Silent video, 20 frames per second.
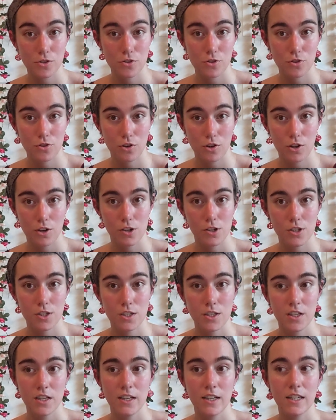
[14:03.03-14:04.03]

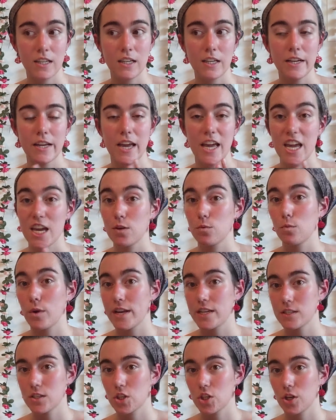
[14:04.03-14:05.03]
skirt, a
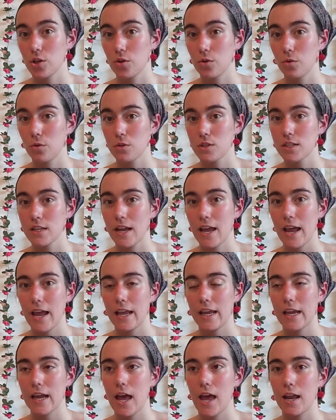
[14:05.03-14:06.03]
waistcoat,
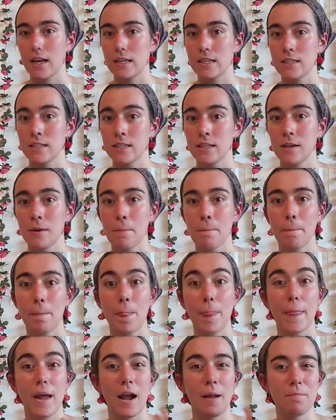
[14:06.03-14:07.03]
and
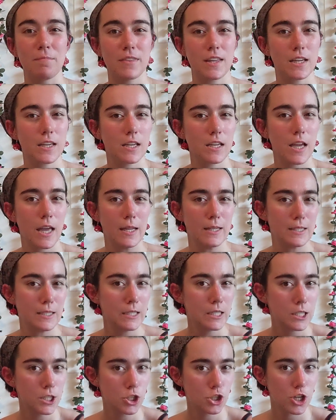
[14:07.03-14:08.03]
I'm thinking an
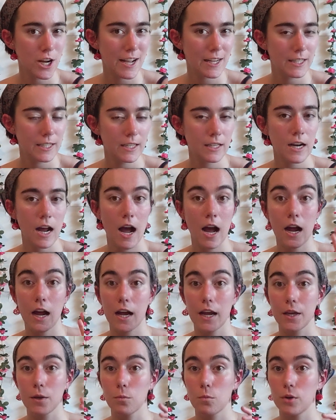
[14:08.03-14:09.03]
Eton jacket.
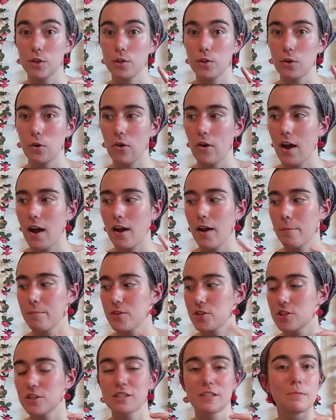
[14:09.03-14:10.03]
I will,
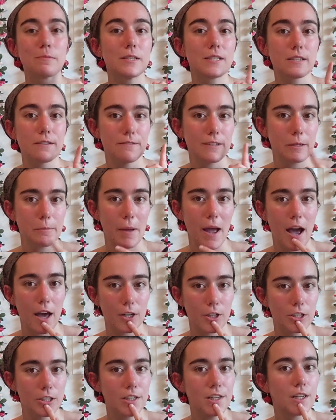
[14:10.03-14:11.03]
there's a specific
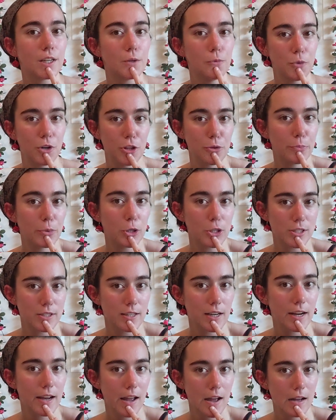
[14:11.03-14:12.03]
pattern in one of the books
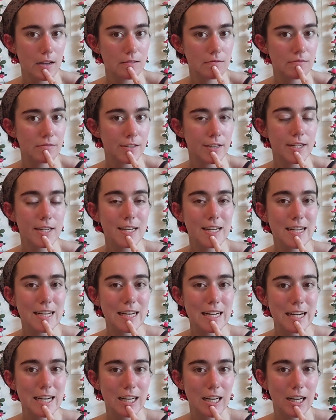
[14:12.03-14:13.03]
that I have.
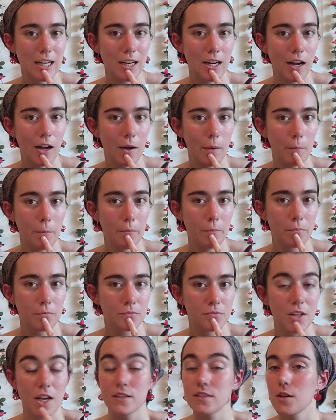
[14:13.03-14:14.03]

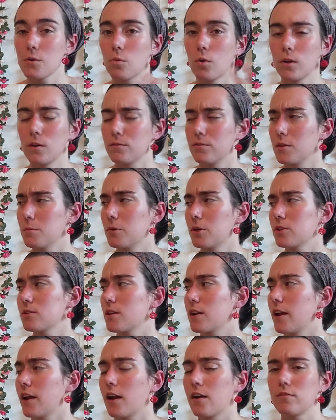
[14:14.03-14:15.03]
I say one of the books
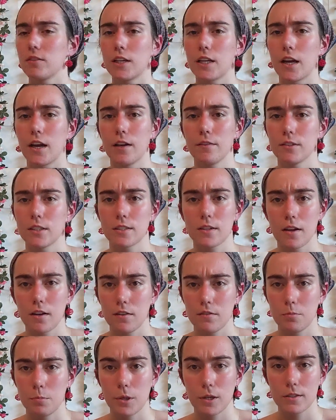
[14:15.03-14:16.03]
that I have, like I have a ton
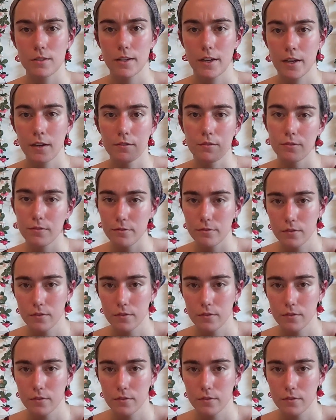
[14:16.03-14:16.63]
of books. I have